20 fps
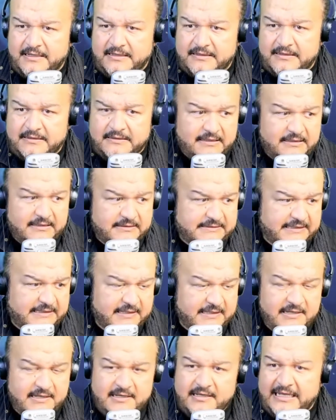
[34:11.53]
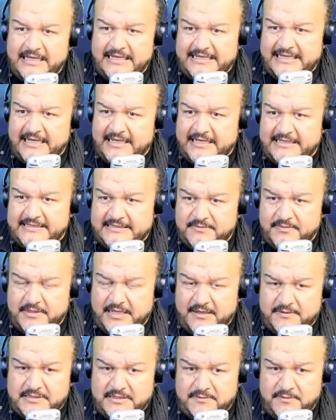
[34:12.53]
when he met with Shema
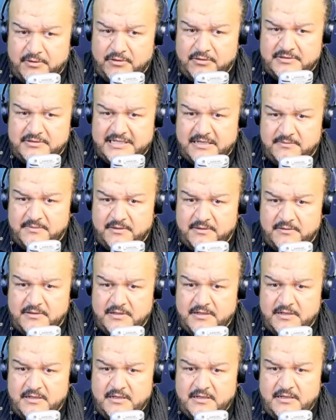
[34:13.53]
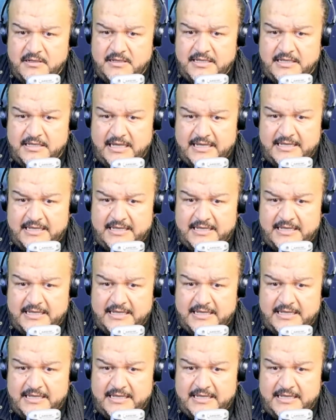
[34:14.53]
and with the Prime Minister from